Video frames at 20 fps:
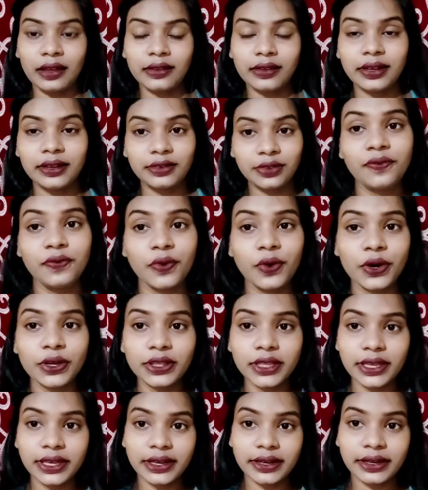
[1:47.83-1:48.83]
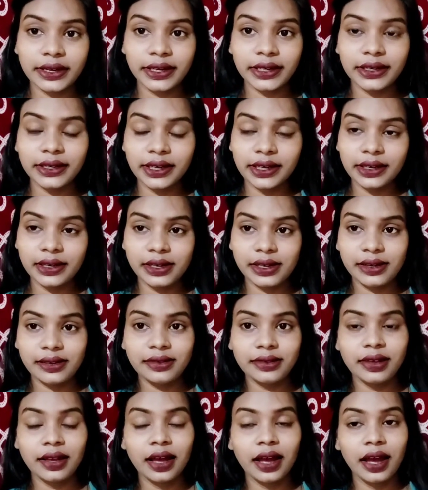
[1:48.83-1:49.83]
The fourth ingredient
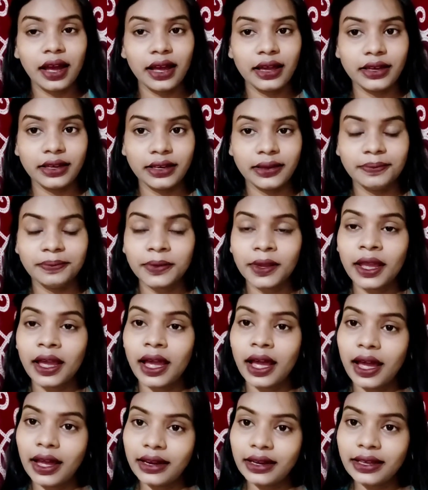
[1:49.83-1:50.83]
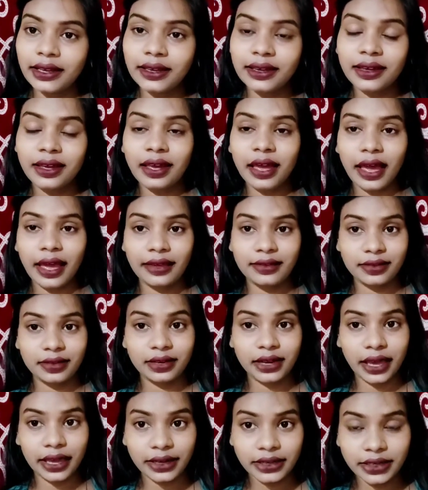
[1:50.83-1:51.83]
is honey. Honey has
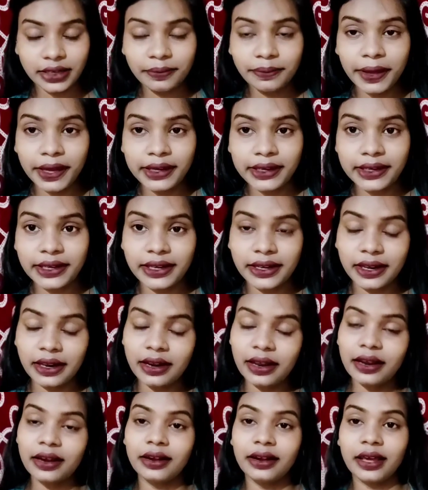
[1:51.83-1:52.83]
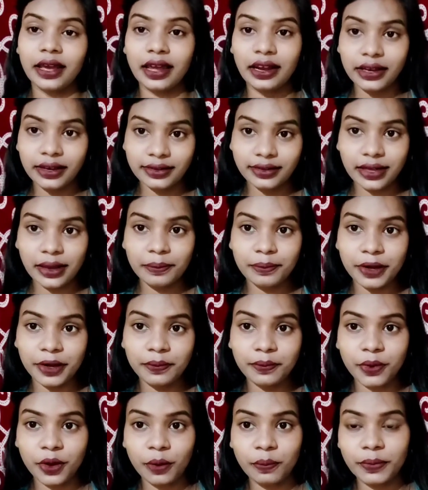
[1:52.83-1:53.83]
an antibacterial and
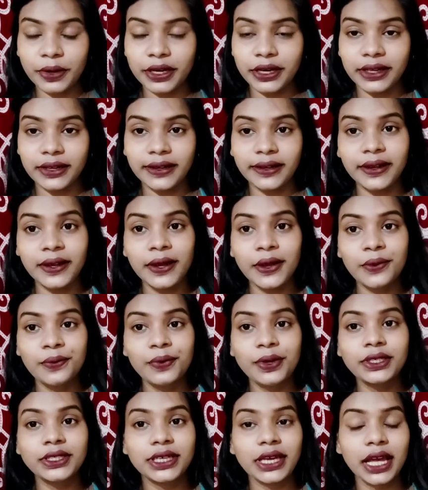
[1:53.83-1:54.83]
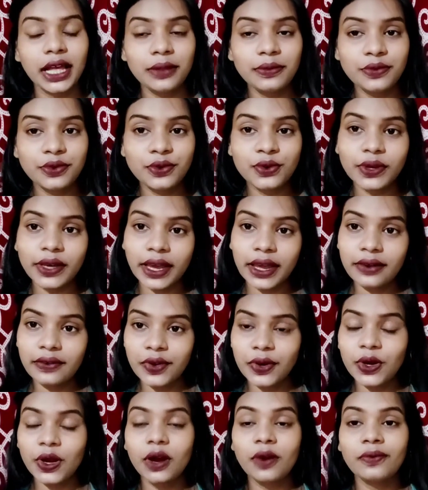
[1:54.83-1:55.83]
antiseptic property which helps to get
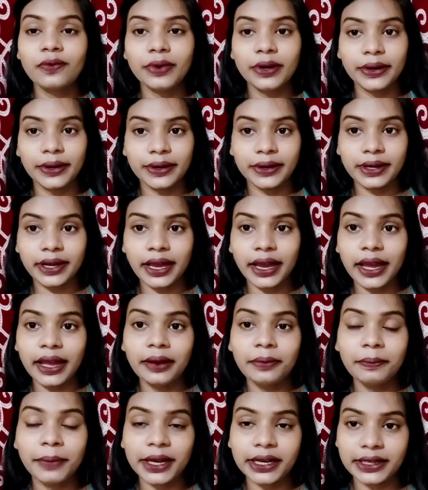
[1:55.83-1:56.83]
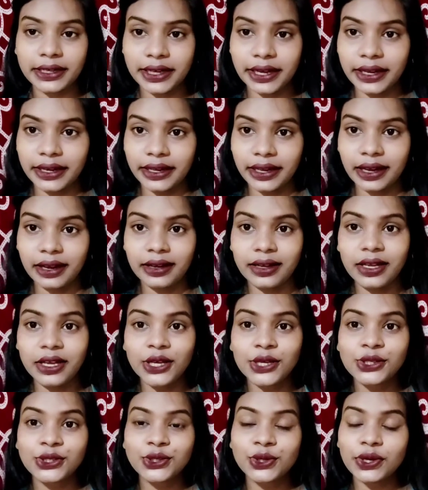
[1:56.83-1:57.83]
rid of dirt and bacteria.
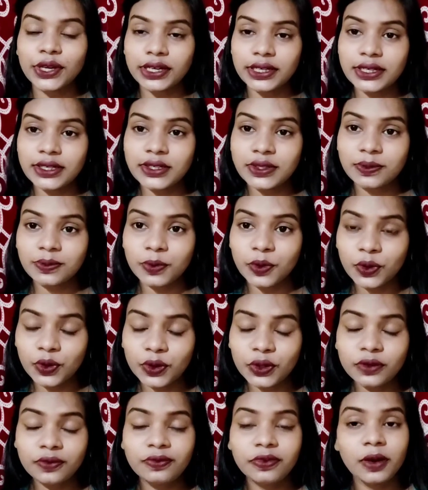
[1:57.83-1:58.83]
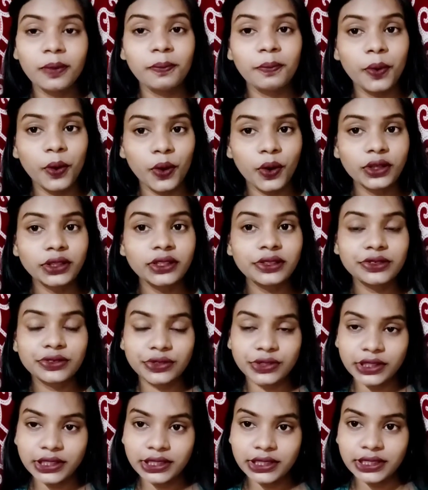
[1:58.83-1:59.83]
So it is good for both
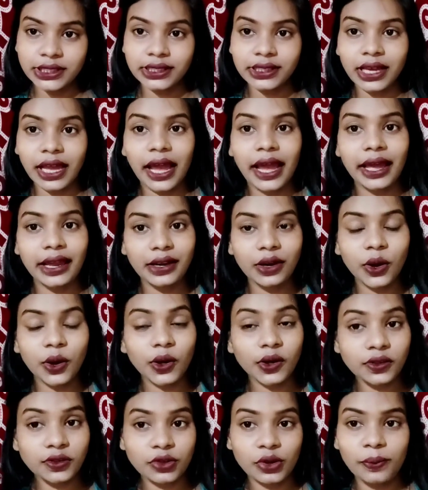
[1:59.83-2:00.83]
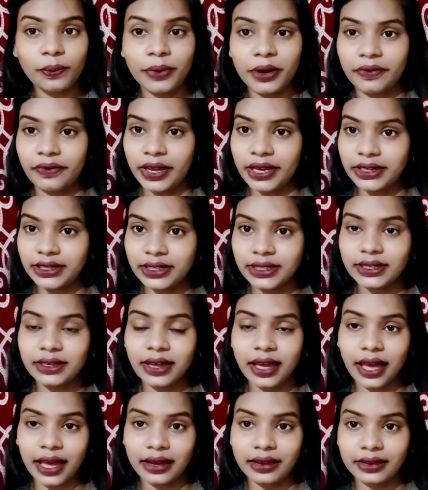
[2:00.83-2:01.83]
treating and also preventing
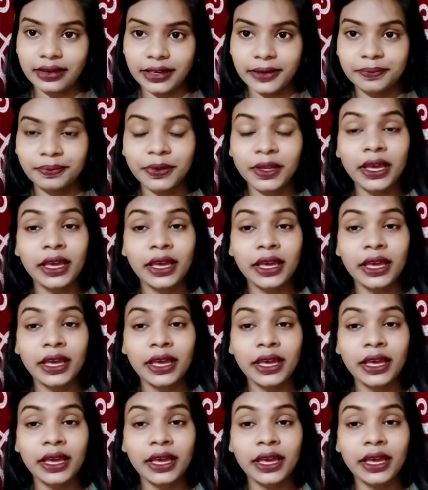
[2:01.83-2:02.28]
acne.